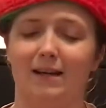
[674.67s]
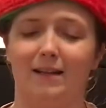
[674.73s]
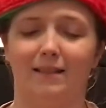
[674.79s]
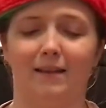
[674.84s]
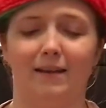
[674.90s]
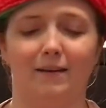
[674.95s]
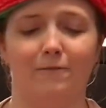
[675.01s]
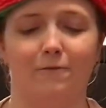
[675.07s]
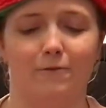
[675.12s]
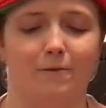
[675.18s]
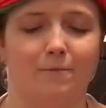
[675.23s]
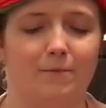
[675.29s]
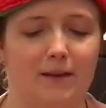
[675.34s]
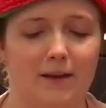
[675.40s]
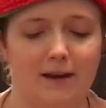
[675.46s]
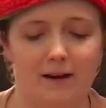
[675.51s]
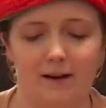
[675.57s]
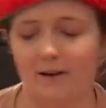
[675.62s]
And then from
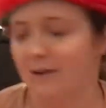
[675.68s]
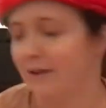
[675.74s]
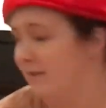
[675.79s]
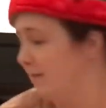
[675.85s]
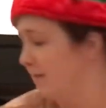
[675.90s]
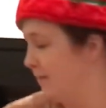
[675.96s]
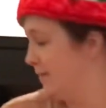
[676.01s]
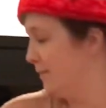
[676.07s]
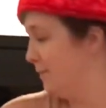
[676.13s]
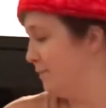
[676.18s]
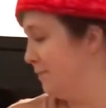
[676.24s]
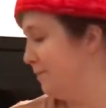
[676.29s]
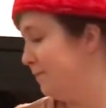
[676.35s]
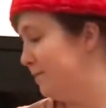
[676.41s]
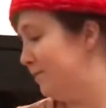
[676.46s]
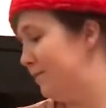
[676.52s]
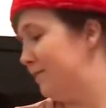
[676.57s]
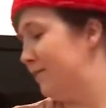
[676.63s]
there,
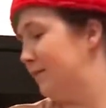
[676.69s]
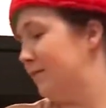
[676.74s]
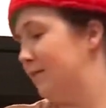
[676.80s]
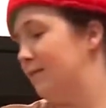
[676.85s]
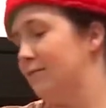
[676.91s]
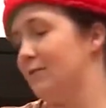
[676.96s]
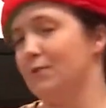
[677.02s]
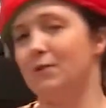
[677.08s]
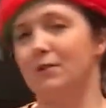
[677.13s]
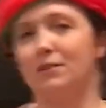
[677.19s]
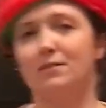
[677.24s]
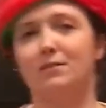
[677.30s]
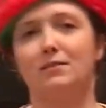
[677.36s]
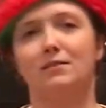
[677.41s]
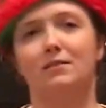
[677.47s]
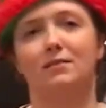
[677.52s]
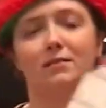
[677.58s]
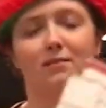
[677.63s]
of
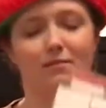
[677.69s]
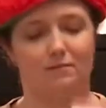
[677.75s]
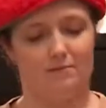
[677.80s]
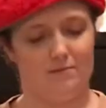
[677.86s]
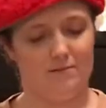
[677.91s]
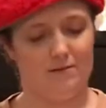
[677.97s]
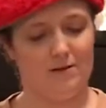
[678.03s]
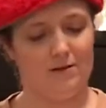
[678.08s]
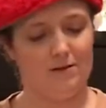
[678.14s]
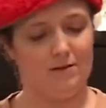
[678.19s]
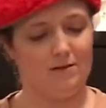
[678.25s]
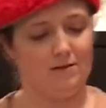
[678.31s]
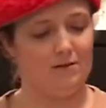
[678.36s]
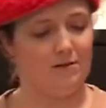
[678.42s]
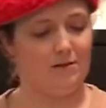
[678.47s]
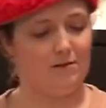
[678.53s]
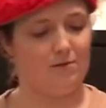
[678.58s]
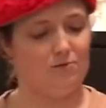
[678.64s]
course,
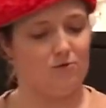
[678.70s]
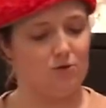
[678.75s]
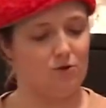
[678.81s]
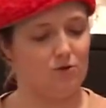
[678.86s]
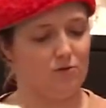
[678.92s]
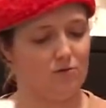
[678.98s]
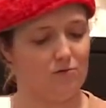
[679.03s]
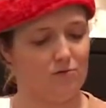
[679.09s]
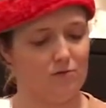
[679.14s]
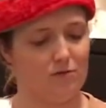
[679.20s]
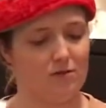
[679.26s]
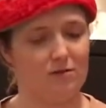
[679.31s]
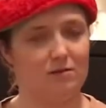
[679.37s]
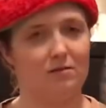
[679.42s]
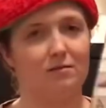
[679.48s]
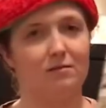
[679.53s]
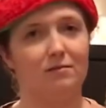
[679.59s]
choose